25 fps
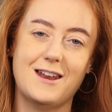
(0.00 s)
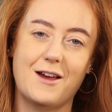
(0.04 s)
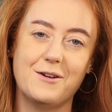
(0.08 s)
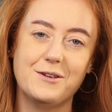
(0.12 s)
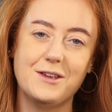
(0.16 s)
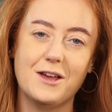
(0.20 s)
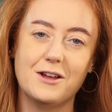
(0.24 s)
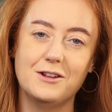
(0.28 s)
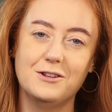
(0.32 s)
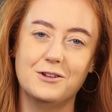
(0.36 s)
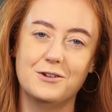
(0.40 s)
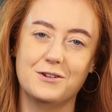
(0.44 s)
Now
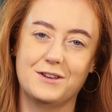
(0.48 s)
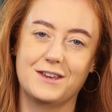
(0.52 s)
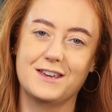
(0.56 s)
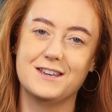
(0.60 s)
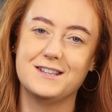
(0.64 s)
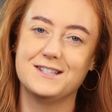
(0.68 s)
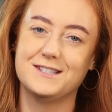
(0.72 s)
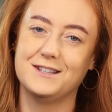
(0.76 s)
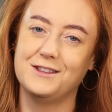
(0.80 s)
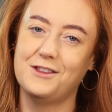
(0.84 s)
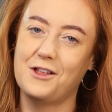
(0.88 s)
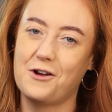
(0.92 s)
your look
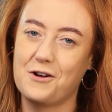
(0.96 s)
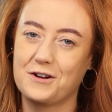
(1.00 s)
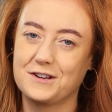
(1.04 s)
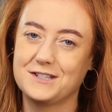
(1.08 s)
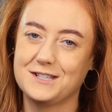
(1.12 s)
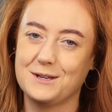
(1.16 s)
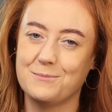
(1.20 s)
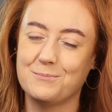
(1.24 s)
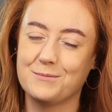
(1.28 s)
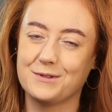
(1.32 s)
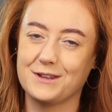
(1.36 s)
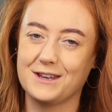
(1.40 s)
is
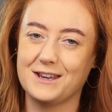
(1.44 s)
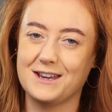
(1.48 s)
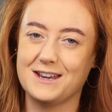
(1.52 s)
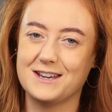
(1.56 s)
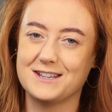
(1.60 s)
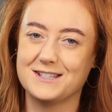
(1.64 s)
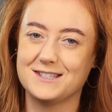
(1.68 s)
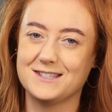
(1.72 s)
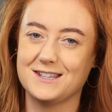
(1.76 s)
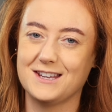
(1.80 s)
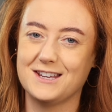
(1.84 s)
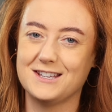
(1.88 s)
locked in
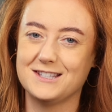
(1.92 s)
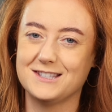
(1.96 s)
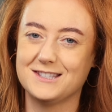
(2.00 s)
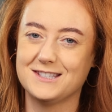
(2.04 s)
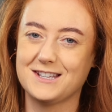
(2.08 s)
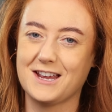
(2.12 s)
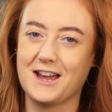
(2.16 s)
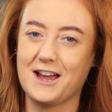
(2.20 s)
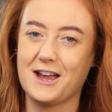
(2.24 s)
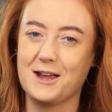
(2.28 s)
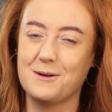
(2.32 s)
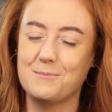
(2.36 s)
place, it's
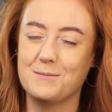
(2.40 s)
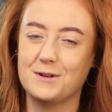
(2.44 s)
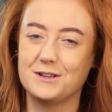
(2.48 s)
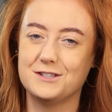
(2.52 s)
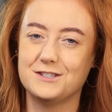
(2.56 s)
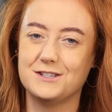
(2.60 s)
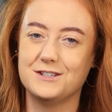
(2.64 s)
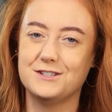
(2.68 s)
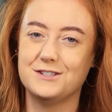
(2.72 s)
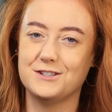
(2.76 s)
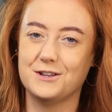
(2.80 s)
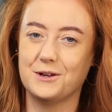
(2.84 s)
time
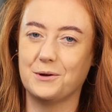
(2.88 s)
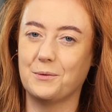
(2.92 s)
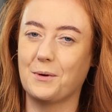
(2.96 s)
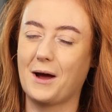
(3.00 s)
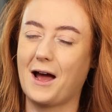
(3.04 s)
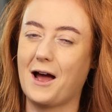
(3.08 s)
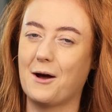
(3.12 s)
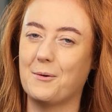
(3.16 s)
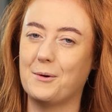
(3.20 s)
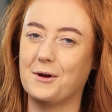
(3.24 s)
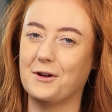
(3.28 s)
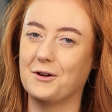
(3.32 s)
to do
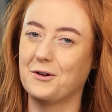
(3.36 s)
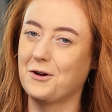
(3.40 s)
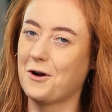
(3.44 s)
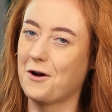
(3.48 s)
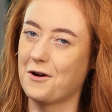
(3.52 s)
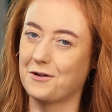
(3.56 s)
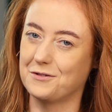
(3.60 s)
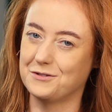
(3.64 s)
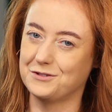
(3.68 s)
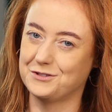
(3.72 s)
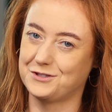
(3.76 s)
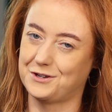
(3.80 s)
our
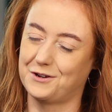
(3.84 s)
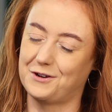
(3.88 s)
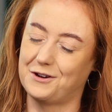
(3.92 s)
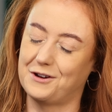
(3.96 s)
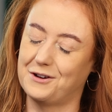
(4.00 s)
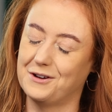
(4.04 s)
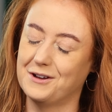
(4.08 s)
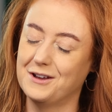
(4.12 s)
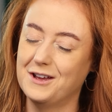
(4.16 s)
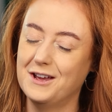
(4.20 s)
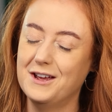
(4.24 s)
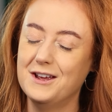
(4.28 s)

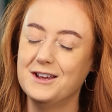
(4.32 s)
contour.